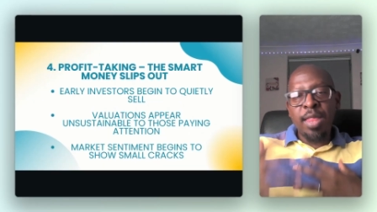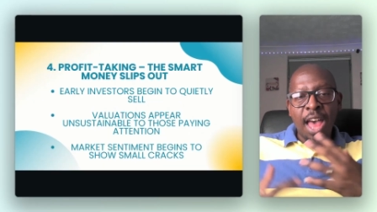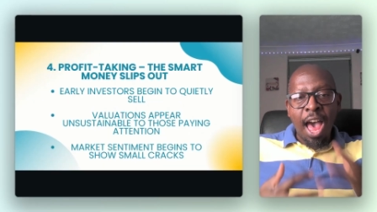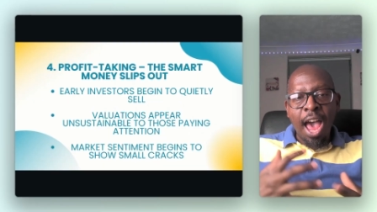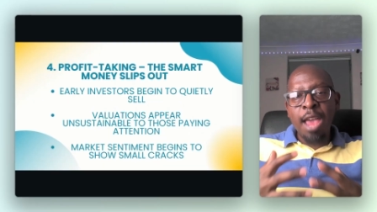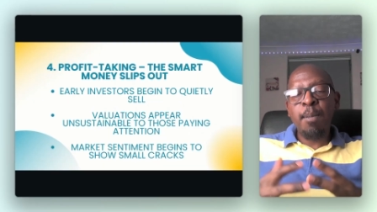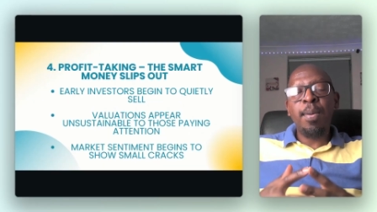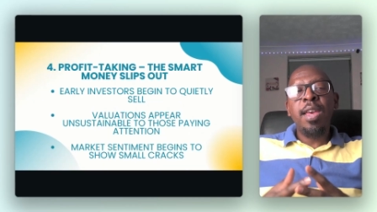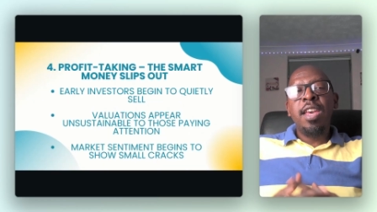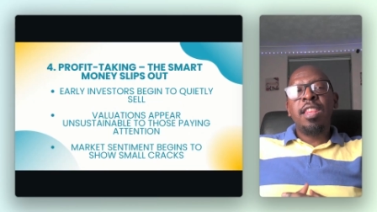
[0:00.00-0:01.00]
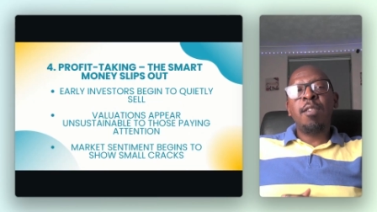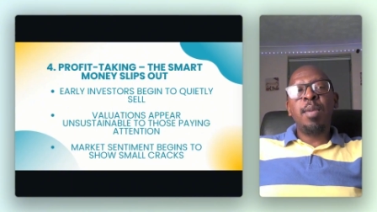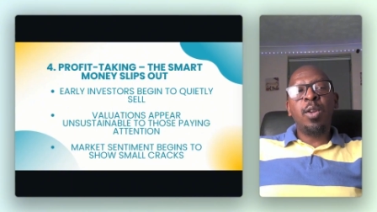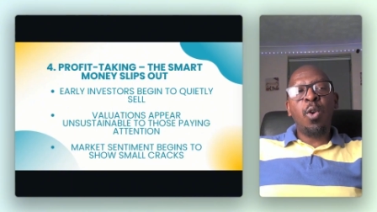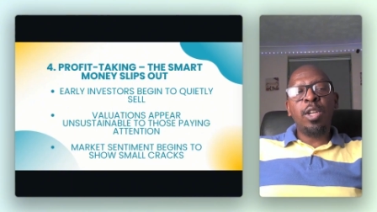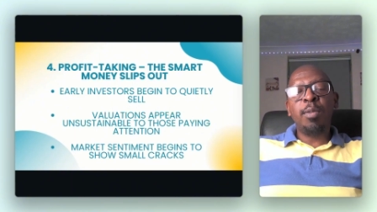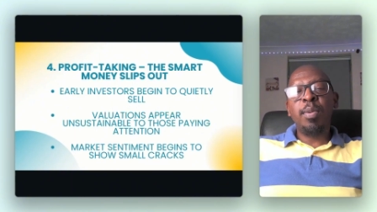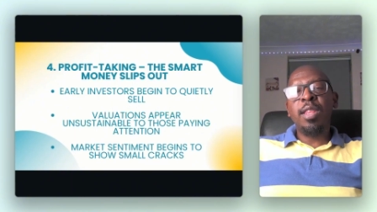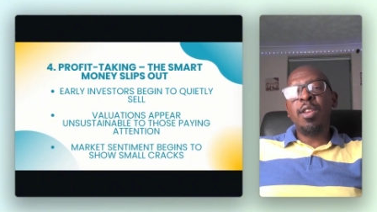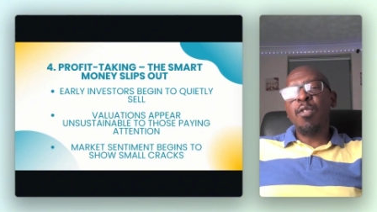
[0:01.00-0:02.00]
in the hype, they've been caught up
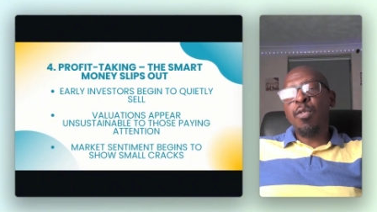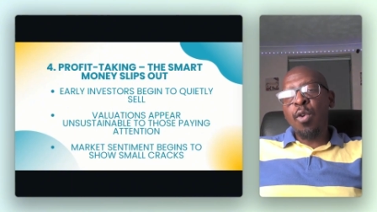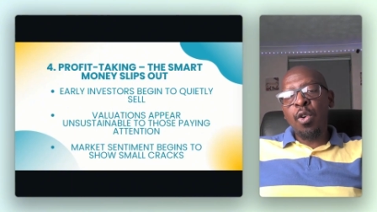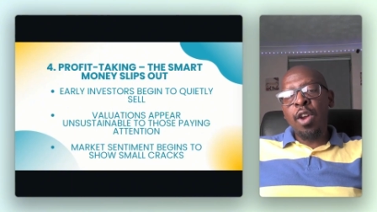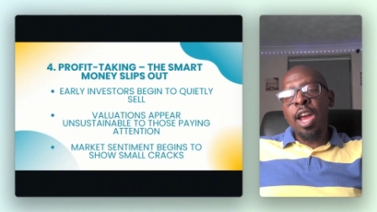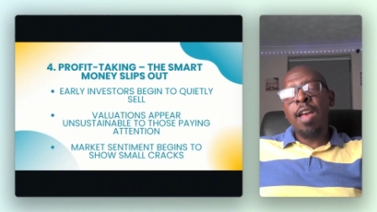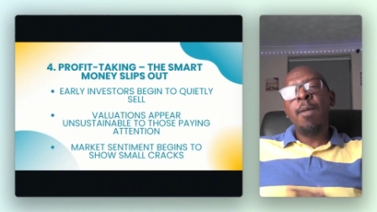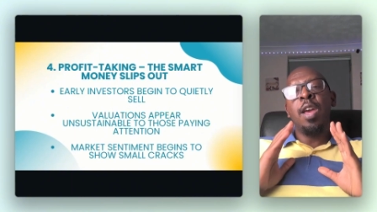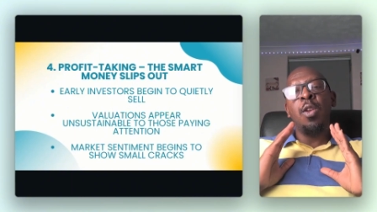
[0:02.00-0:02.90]
in the euphoria,